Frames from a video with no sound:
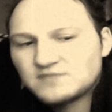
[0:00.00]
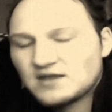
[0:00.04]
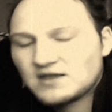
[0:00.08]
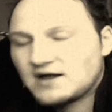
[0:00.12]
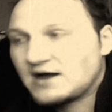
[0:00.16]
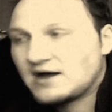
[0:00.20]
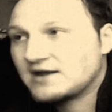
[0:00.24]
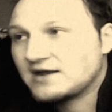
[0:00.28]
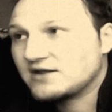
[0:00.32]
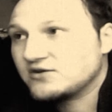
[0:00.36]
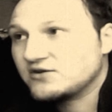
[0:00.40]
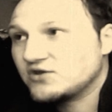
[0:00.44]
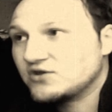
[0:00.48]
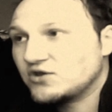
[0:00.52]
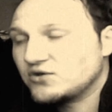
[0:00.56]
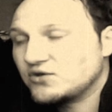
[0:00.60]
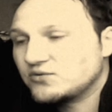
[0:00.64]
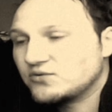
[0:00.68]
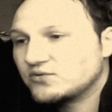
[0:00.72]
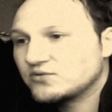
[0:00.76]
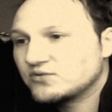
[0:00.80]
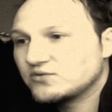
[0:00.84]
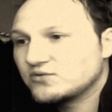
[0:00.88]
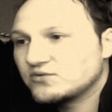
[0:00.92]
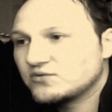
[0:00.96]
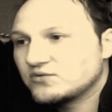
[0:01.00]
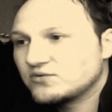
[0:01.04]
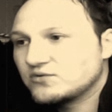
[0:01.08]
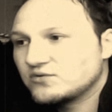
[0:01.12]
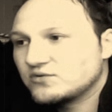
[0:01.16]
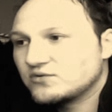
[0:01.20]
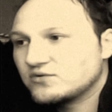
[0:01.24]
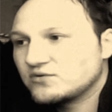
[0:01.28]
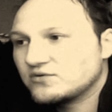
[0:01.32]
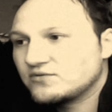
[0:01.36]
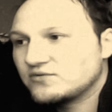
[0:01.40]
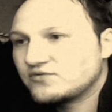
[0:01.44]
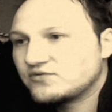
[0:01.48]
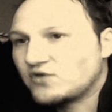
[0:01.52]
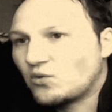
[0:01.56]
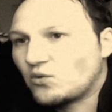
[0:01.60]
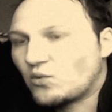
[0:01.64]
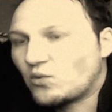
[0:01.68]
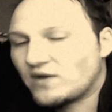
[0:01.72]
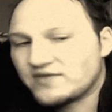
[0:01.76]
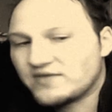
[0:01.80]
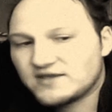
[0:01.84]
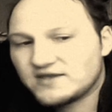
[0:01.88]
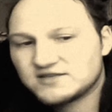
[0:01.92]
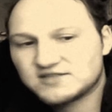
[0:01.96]
And I knew that
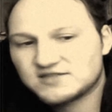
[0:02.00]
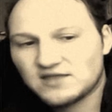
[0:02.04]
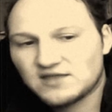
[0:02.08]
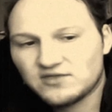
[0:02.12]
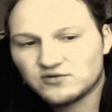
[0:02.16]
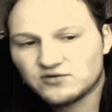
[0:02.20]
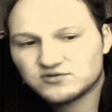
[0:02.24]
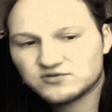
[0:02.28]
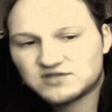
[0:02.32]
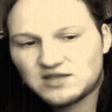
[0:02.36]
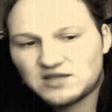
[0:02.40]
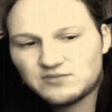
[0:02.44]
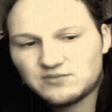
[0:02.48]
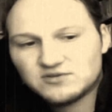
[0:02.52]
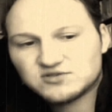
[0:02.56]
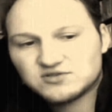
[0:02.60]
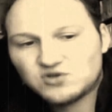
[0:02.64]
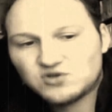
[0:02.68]
when they sent those demons